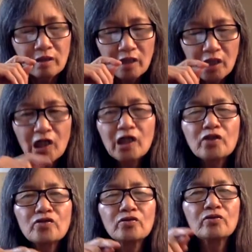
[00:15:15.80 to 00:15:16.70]

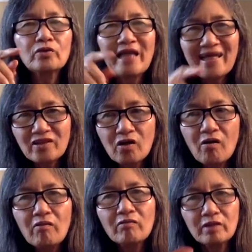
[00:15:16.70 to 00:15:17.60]
learn to let
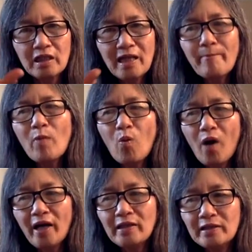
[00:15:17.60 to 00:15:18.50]
go. The number
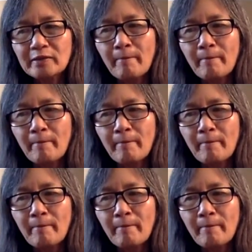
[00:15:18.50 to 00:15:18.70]
one is